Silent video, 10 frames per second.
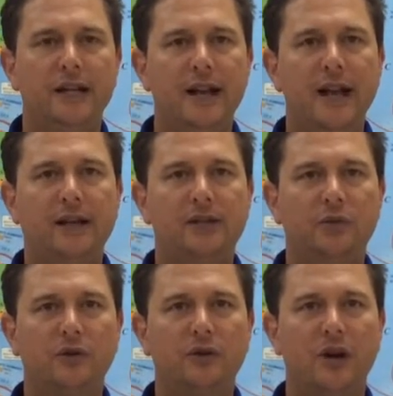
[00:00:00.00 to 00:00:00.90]
Next,
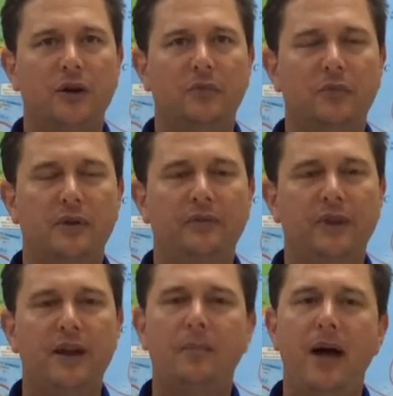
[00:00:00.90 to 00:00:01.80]
we'll talk
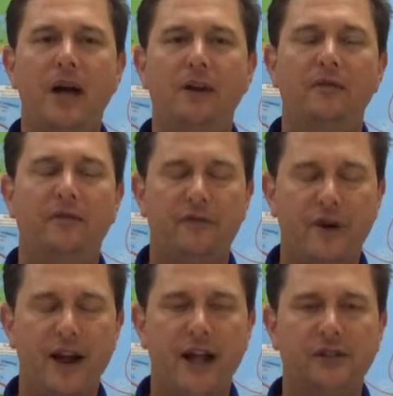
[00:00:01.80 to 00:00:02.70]
briefly about
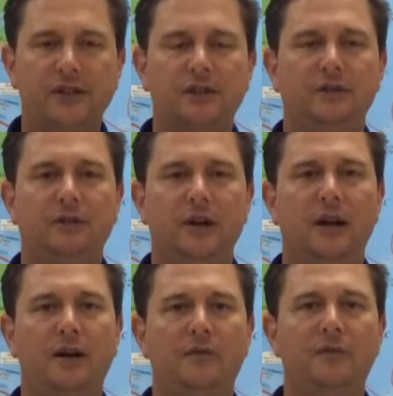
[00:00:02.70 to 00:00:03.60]
France.
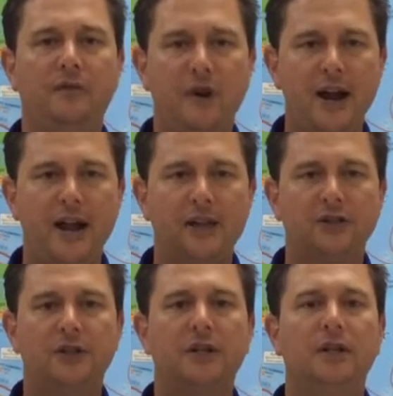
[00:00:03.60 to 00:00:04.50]

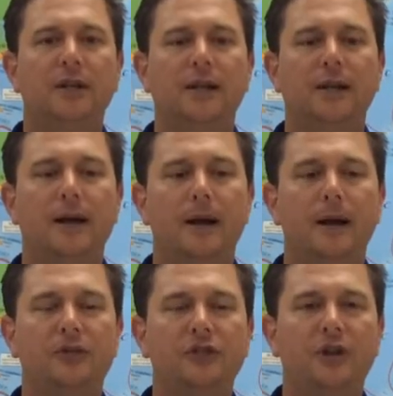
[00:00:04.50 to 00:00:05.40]
France
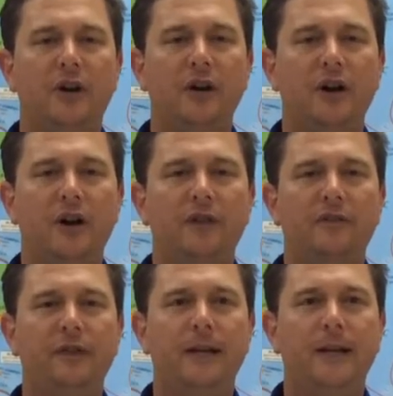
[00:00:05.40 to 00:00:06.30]
started off
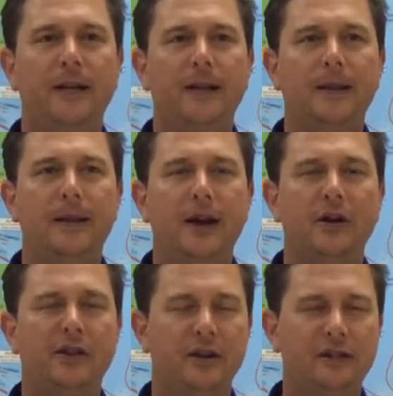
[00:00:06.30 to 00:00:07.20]
in the
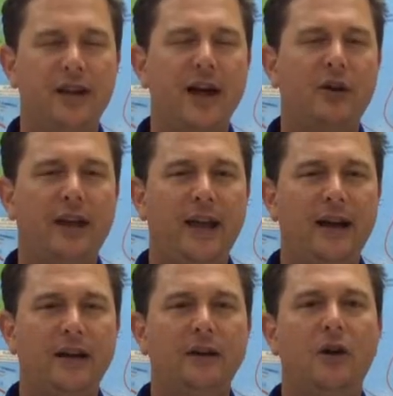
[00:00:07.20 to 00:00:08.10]
area that's now
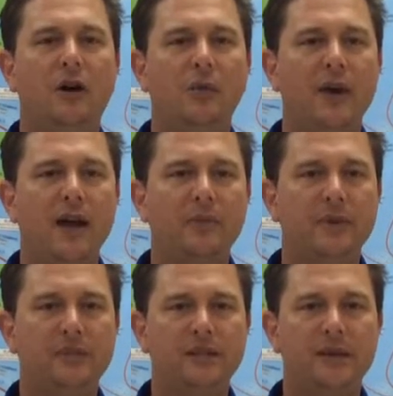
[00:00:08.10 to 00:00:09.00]
Canada, all the way down the
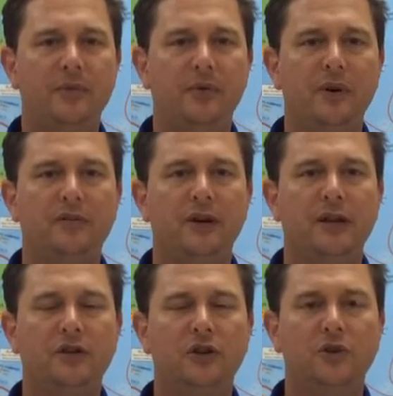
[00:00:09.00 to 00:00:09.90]
Mississippi River
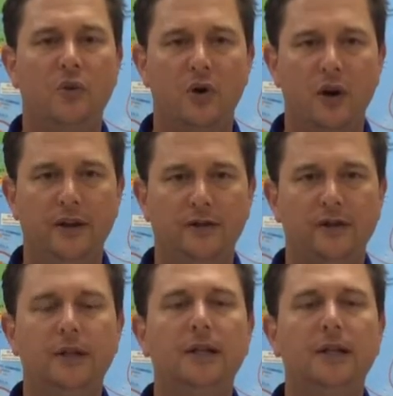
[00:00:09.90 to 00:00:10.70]
into New Orleans.